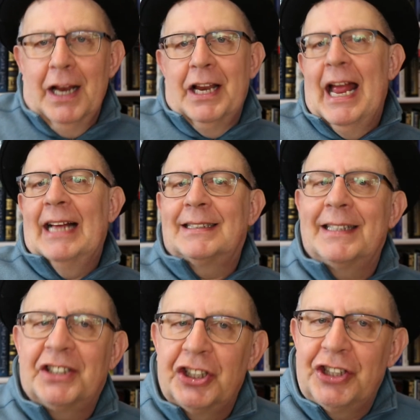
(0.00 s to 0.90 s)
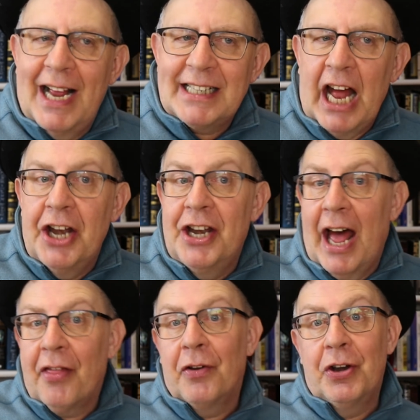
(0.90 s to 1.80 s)
Yes, this is yet
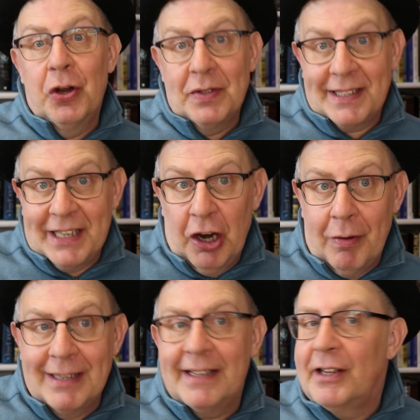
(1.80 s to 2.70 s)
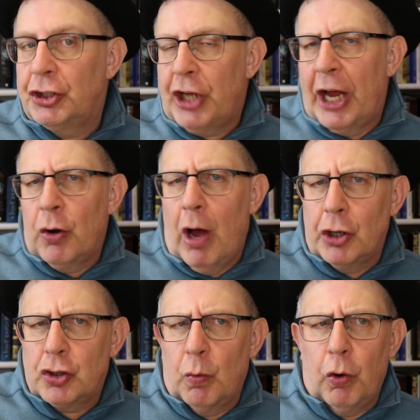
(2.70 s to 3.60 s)
another new series in the
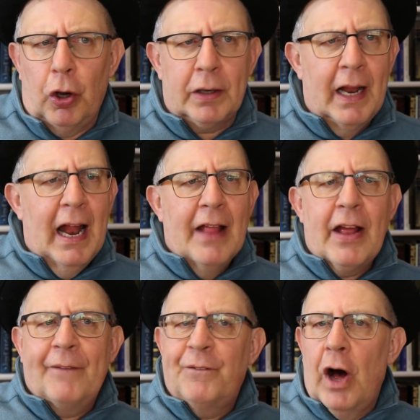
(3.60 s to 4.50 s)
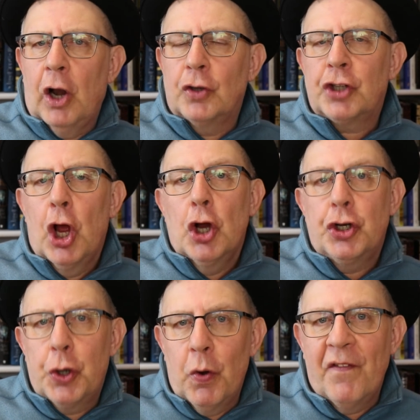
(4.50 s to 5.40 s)
Shadowhunter world that follows
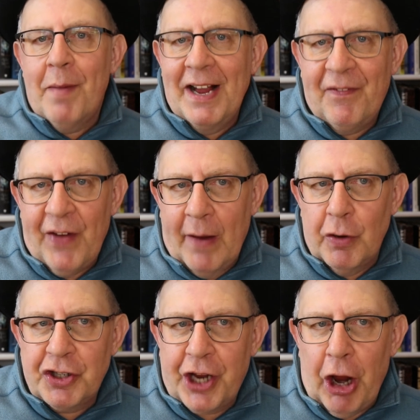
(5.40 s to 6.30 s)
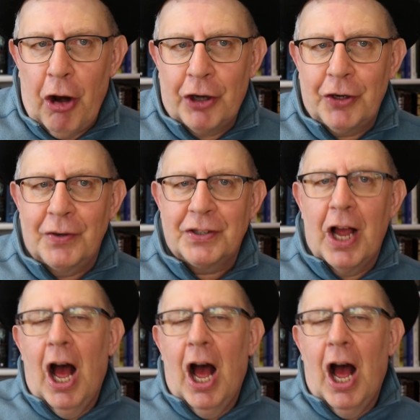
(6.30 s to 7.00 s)
two of my favorite characters,